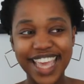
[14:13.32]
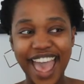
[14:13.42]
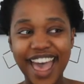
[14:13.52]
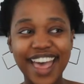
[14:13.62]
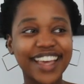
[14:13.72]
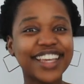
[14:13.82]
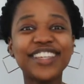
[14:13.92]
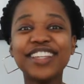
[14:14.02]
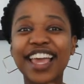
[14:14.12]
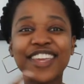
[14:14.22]
yeah
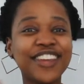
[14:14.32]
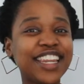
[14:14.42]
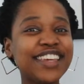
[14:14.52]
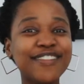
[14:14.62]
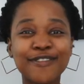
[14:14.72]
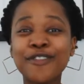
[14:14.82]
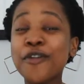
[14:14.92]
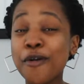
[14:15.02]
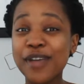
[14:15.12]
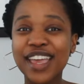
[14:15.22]
you like you leave
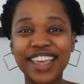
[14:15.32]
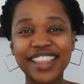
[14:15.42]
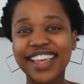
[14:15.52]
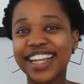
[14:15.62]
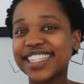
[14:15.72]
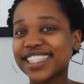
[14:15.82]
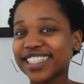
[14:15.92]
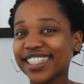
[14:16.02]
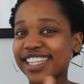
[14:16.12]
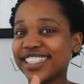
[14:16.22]
knowing that
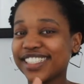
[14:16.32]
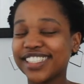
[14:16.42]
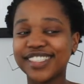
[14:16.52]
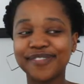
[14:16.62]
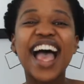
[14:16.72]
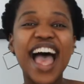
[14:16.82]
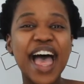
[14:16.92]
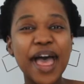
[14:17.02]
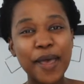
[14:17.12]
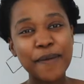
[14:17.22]

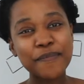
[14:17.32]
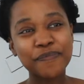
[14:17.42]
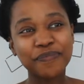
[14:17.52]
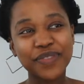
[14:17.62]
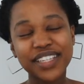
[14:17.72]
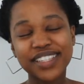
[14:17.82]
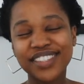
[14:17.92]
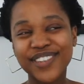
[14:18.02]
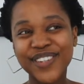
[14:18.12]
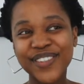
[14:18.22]
um,
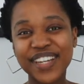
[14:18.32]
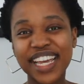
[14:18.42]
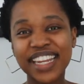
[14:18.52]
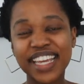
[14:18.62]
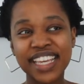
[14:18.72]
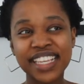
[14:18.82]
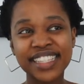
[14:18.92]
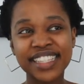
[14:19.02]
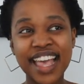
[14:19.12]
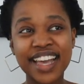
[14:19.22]
so it
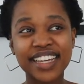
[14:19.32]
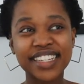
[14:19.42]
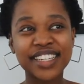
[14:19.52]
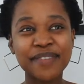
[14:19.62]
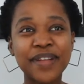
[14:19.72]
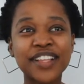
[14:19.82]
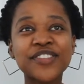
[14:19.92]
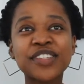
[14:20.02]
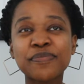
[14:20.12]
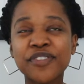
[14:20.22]
is like a
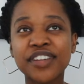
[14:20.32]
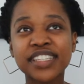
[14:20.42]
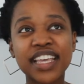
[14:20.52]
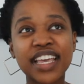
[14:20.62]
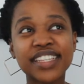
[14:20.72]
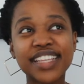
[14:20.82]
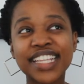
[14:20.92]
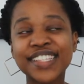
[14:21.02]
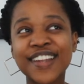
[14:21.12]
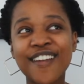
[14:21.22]
tumultuous process.
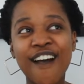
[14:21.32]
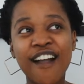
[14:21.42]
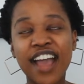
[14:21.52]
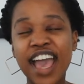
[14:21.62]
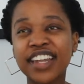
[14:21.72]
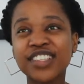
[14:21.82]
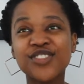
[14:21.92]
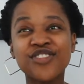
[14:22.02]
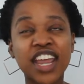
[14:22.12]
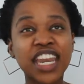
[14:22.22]
It's long and
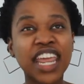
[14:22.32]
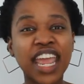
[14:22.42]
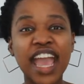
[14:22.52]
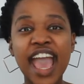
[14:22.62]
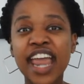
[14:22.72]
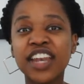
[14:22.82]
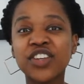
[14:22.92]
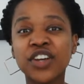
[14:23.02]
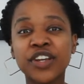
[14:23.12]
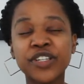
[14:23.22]
it's draining, and
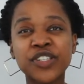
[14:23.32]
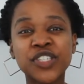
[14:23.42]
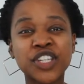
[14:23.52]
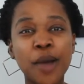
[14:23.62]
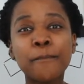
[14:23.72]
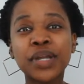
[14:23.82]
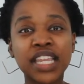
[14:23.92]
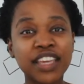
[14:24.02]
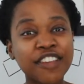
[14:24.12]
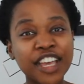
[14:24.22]
you're going to stop
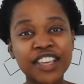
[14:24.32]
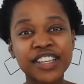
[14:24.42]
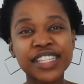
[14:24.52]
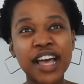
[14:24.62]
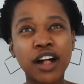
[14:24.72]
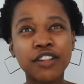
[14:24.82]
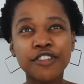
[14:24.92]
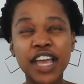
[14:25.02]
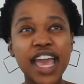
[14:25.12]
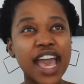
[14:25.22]
believing in
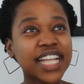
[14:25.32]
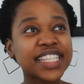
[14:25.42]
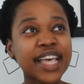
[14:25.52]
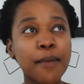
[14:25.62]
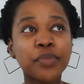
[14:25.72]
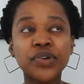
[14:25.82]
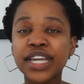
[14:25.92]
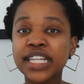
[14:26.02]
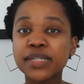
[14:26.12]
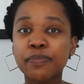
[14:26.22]
yourself at some
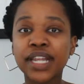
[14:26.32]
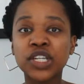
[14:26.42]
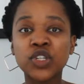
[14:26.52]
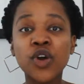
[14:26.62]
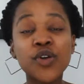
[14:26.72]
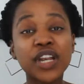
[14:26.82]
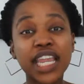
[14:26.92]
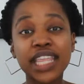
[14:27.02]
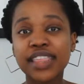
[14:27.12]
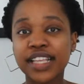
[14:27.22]
point. But don't
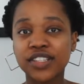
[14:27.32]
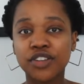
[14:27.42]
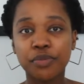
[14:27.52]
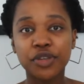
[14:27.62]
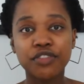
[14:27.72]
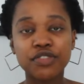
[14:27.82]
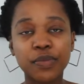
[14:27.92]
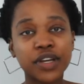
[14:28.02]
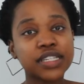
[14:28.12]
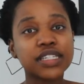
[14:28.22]
let that stop you from
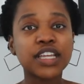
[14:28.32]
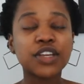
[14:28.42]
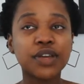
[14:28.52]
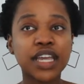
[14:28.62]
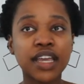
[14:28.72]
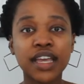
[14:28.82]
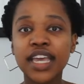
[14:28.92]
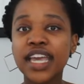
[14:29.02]
continuing.